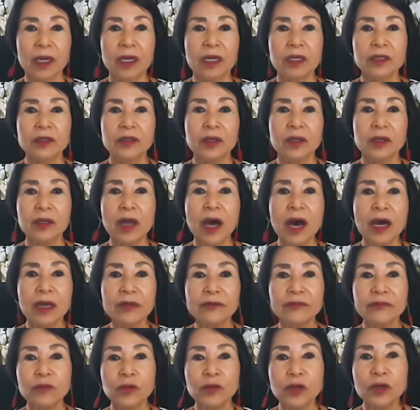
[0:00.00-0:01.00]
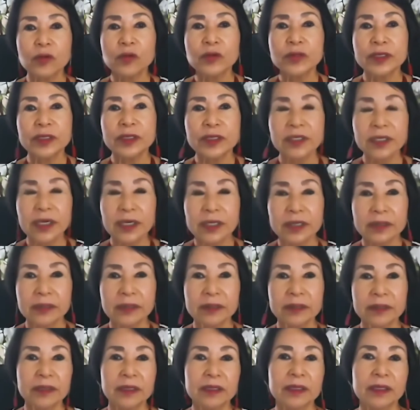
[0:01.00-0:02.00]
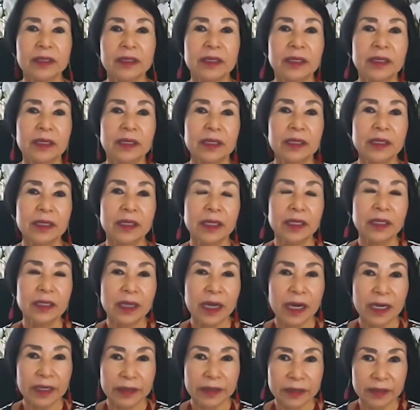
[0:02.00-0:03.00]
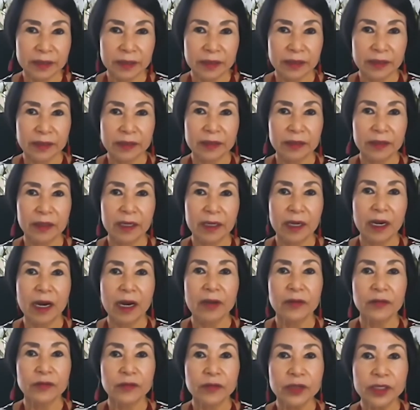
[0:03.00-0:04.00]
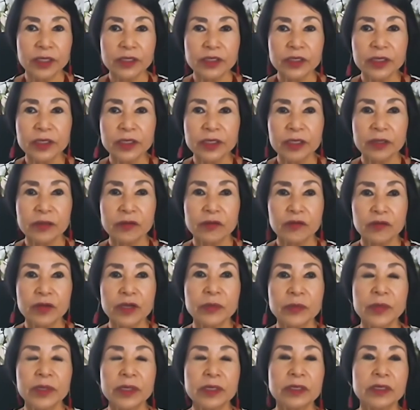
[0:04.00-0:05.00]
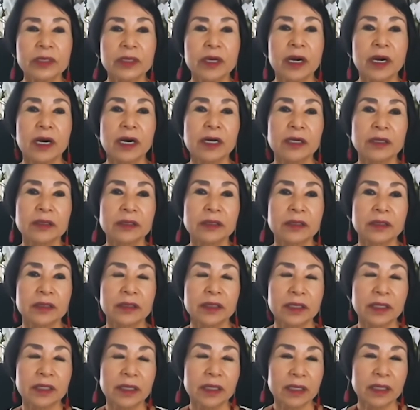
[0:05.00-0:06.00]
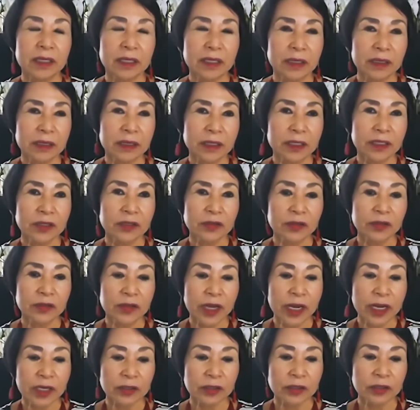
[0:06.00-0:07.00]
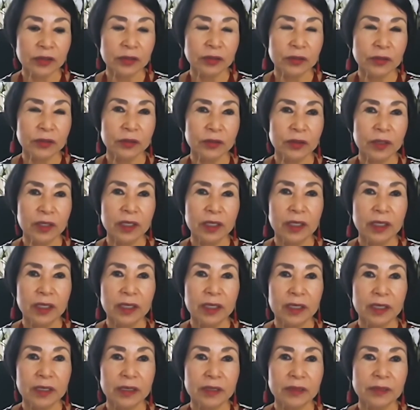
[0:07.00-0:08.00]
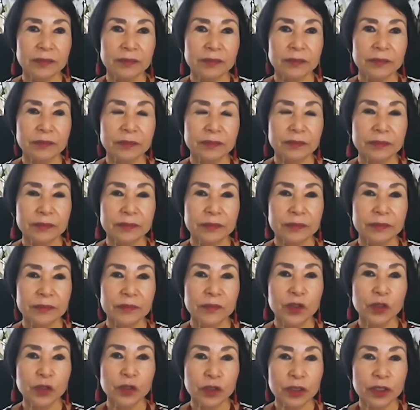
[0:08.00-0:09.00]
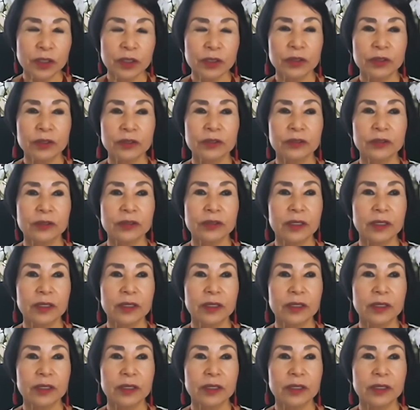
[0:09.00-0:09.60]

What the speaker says: So a lot of work was done in Iceland on reaching agreement on the international nuclear